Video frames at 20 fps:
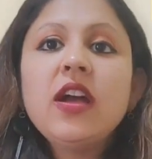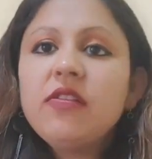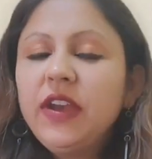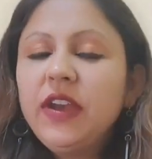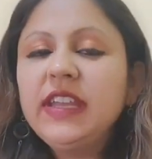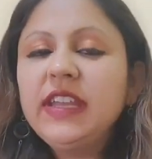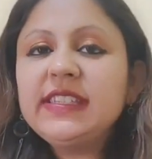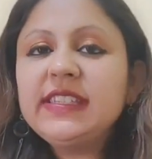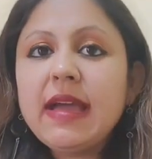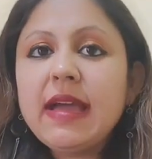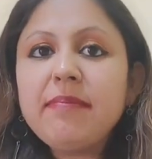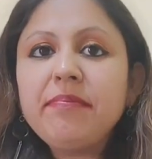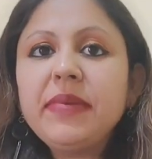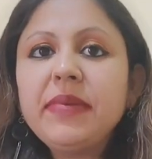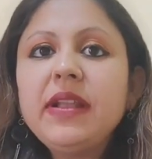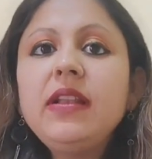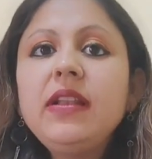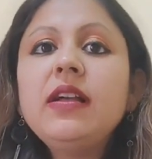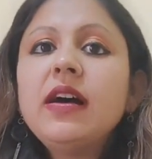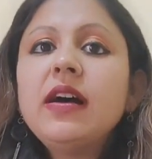For
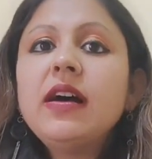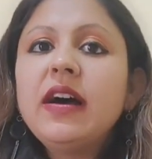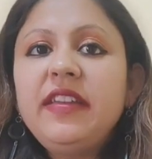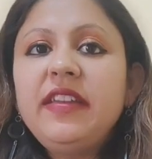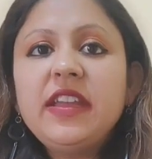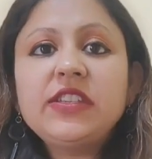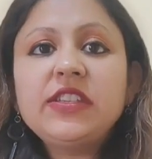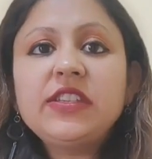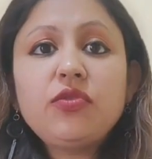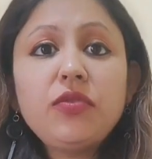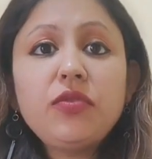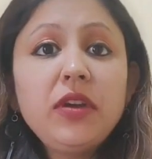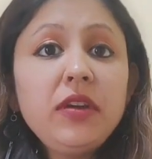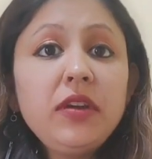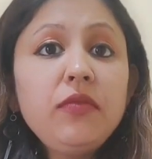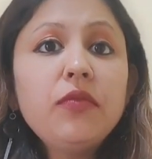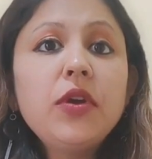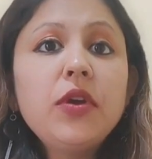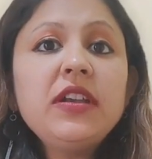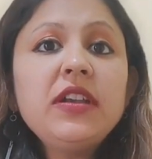example, a
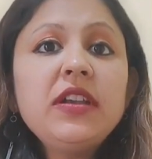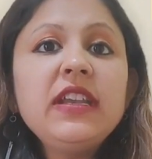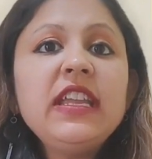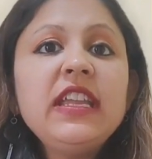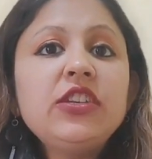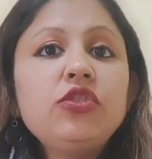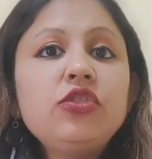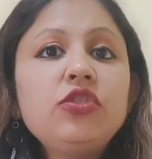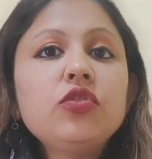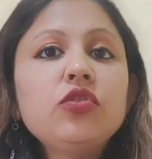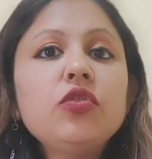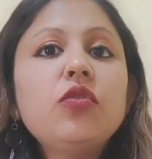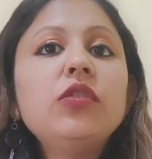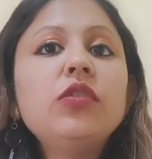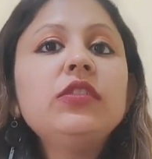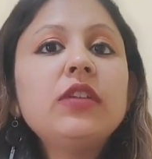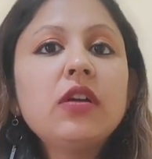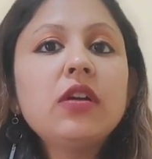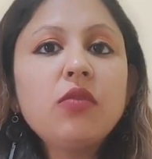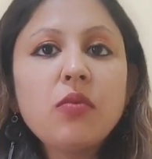restaurant would need to
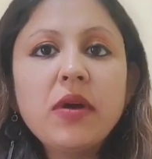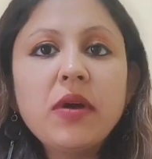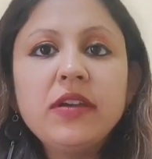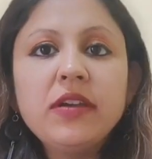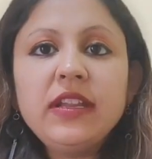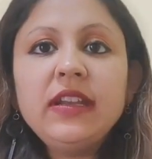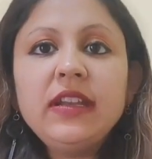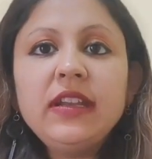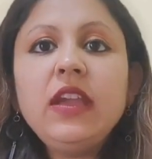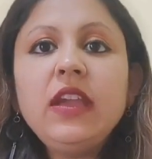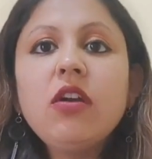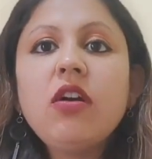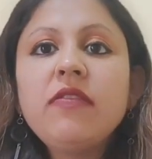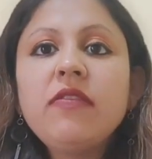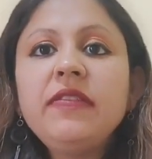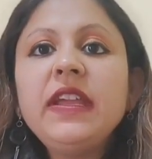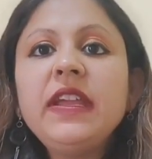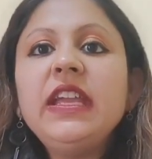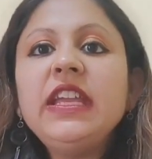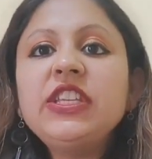know the quantity
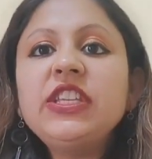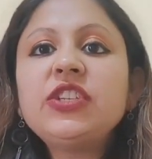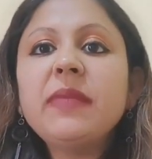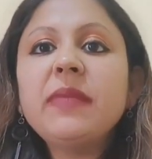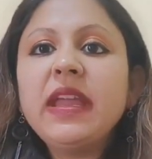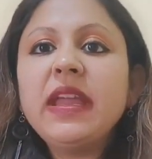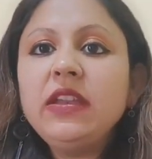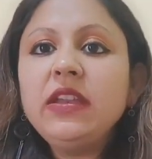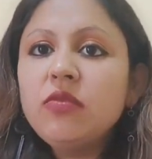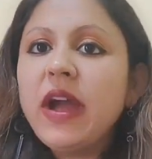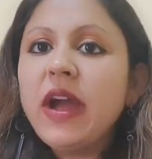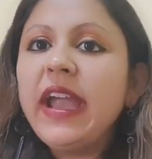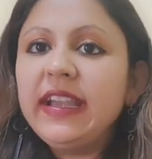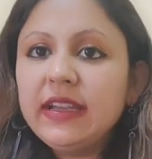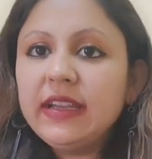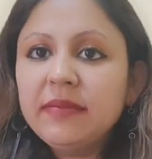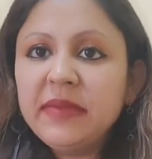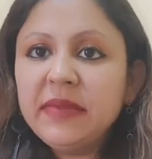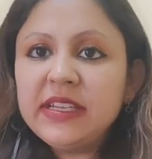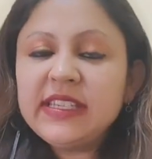of each menu
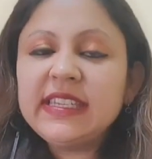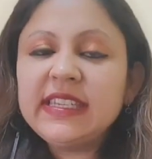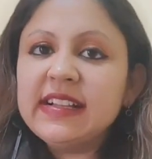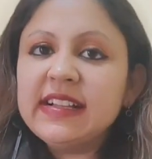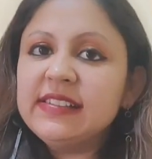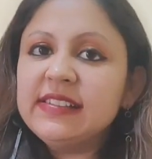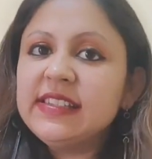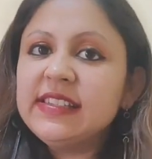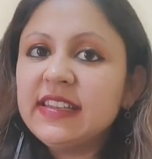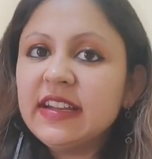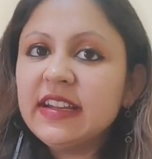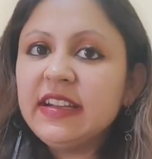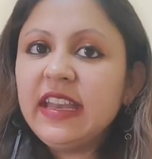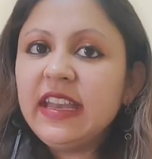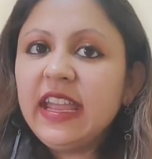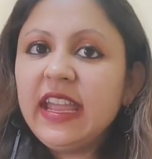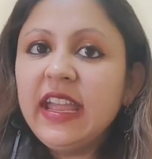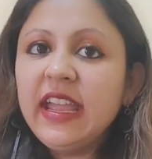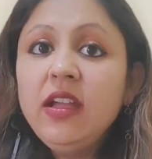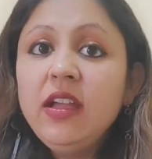item it sells in a
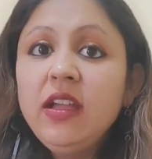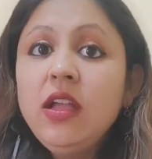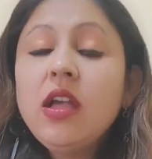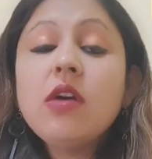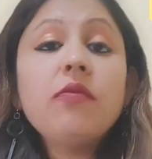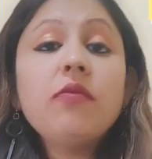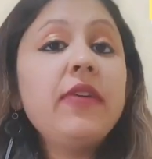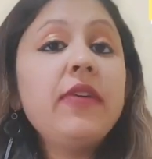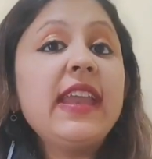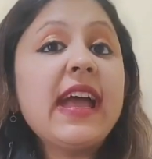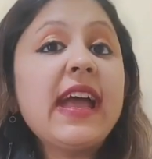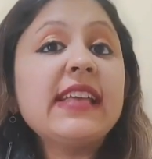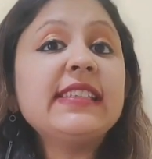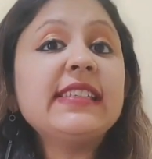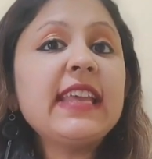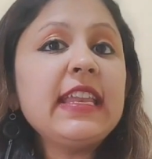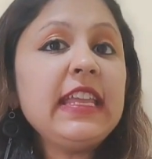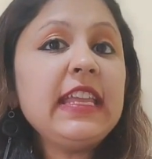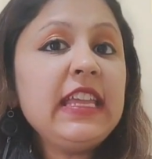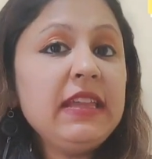day, whereas
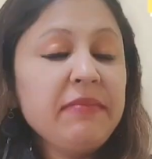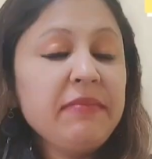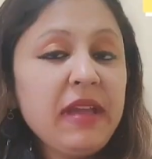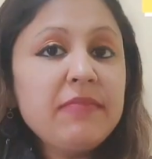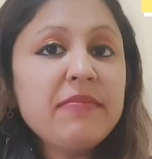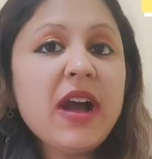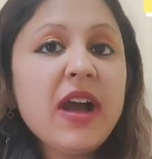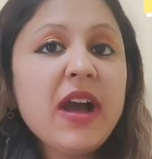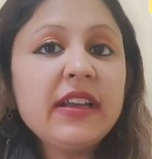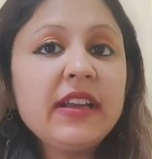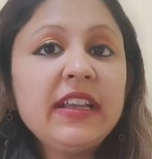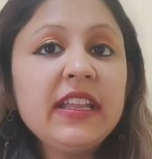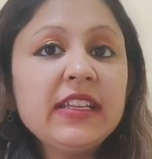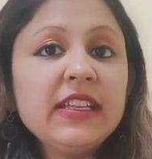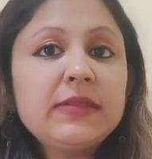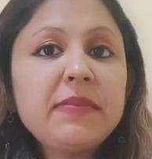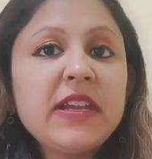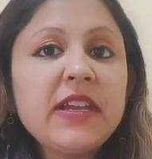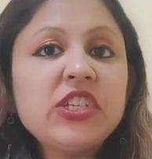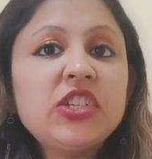an email
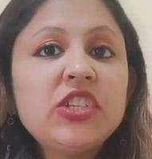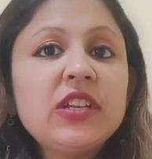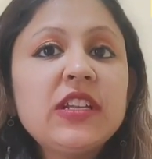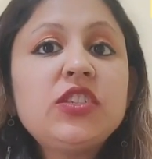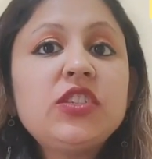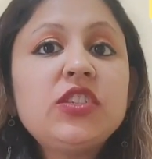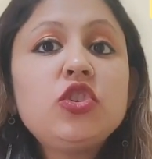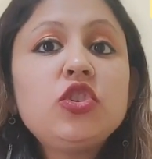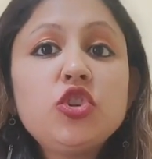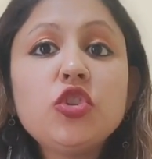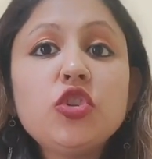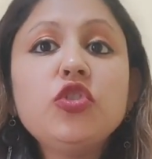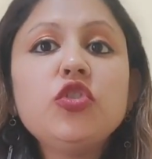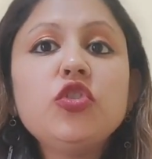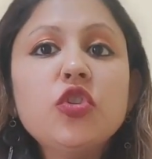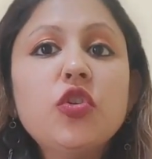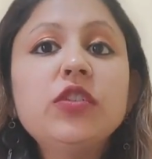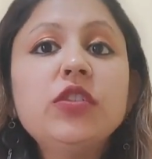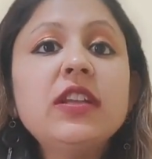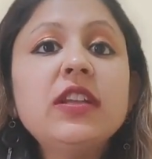marketing specialist should
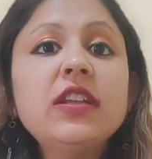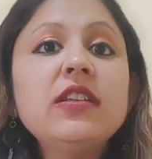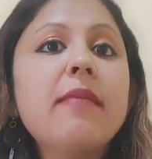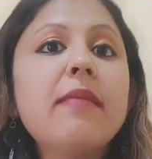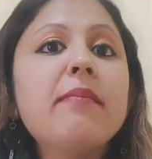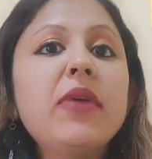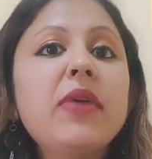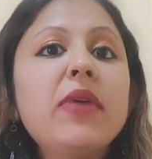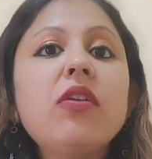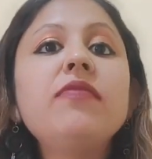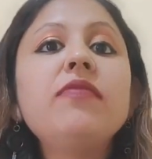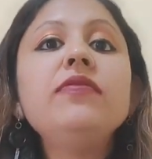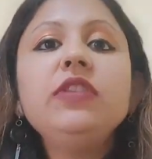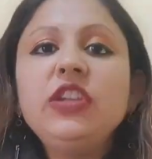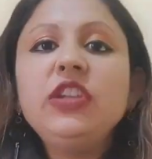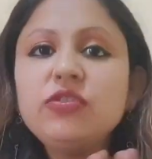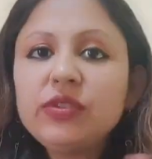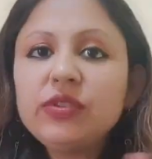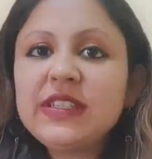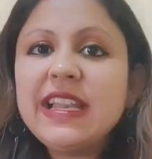know the number
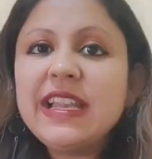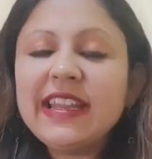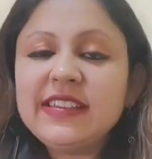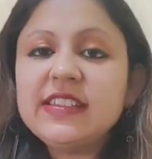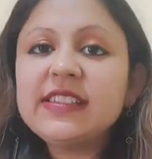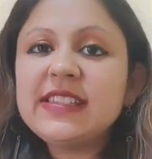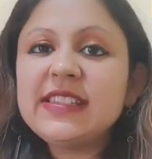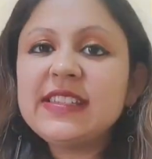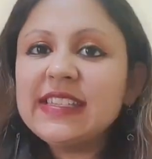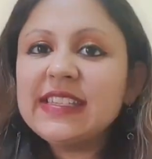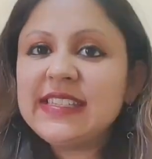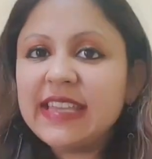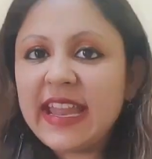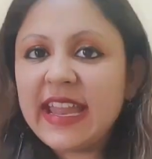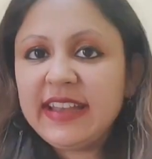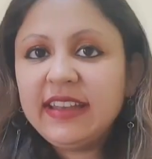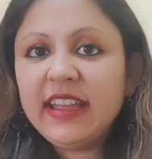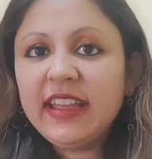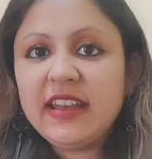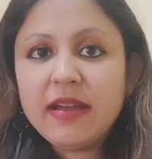of newsletters they
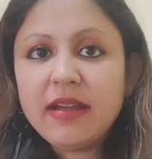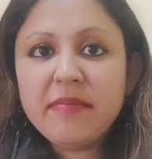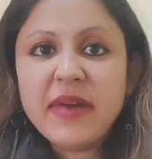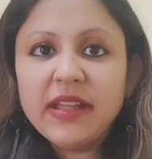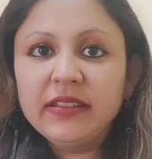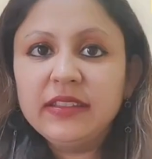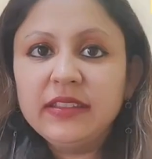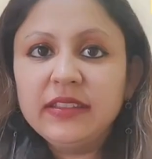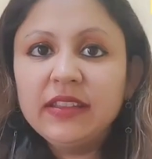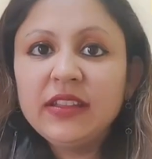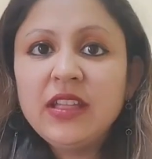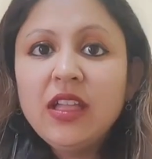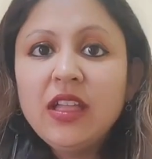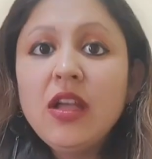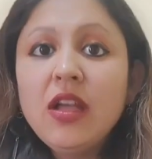send in a month.